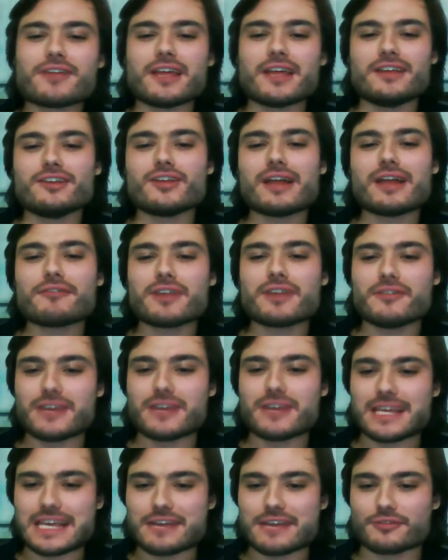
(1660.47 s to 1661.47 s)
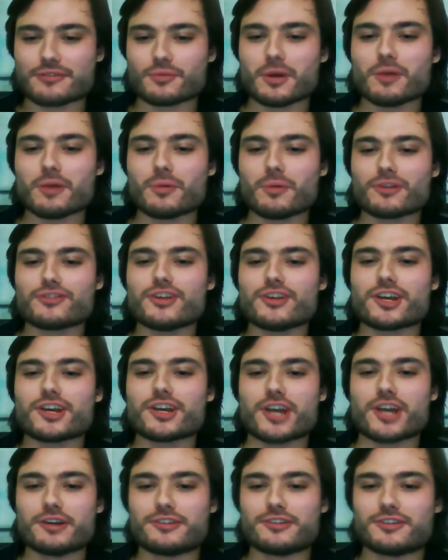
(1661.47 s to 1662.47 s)
you love giving gifts? What what's your
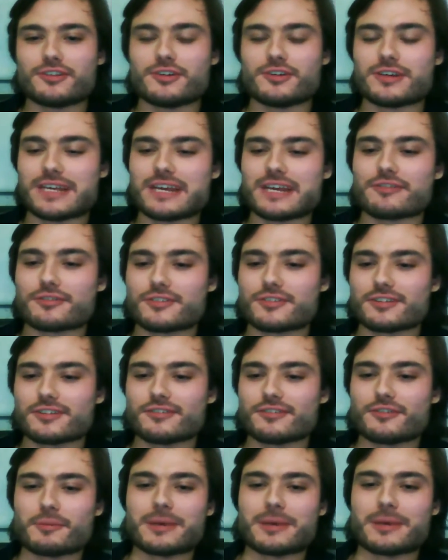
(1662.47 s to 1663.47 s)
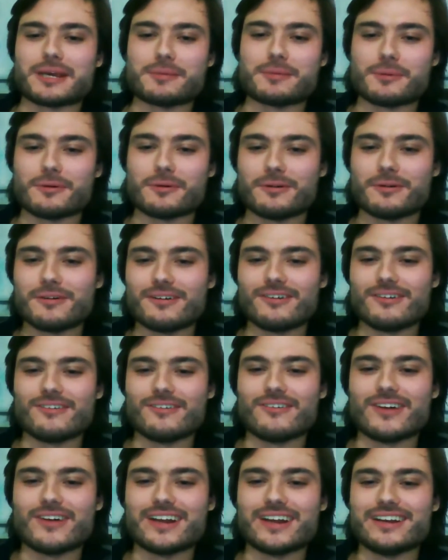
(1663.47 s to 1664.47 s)
go to gift for people
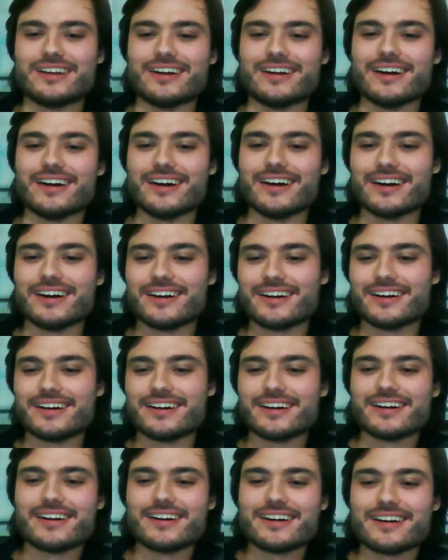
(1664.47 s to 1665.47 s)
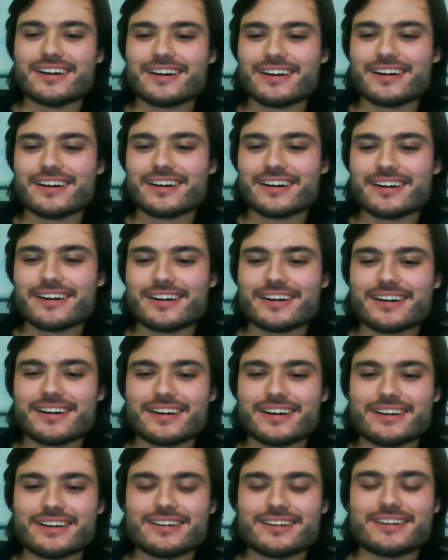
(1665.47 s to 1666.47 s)
when you What's a go-to
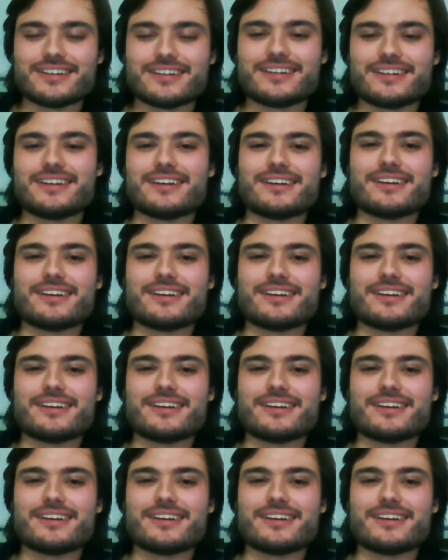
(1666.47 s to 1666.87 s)
gift? That's a great